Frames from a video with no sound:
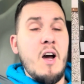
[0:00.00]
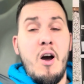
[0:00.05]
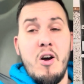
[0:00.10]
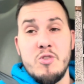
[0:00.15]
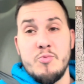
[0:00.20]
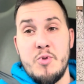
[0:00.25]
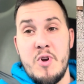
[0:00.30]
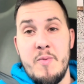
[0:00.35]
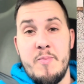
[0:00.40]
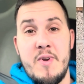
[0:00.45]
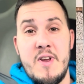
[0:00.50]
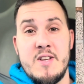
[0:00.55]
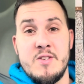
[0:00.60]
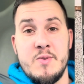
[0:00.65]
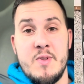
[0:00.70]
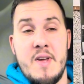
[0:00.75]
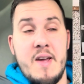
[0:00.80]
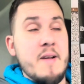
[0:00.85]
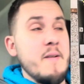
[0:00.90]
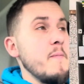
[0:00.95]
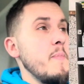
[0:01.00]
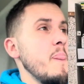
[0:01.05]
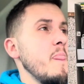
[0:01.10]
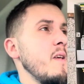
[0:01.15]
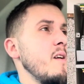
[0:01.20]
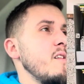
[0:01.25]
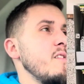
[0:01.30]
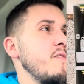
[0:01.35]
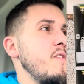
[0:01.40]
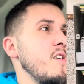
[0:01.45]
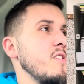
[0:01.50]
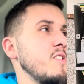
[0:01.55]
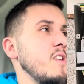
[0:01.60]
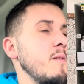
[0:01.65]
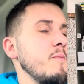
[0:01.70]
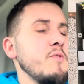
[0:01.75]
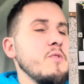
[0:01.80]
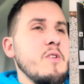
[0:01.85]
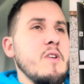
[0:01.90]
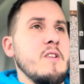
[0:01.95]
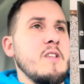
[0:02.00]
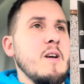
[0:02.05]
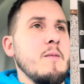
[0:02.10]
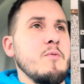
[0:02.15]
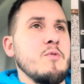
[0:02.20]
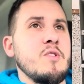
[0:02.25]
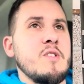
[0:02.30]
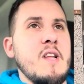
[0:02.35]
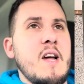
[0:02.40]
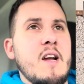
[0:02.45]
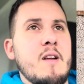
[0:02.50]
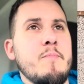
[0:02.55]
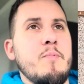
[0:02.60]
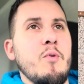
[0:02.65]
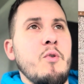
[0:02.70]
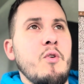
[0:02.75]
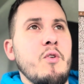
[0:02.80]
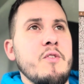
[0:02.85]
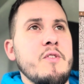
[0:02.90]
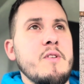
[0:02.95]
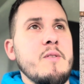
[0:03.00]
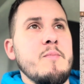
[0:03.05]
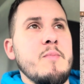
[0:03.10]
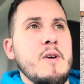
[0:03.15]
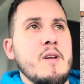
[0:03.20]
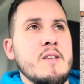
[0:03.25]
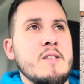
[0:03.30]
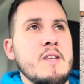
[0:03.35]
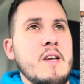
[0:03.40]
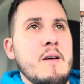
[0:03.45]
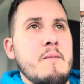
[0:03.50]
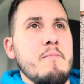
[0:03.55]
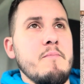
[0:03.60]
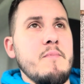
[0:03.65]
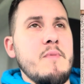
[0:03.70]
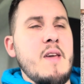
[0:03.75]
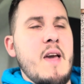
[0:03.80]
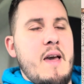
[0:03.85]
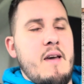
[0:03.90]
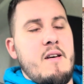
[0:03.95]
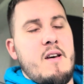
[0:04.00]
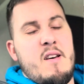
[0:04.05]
was pretty pleased with it. First time doing a double stack board, but yeah,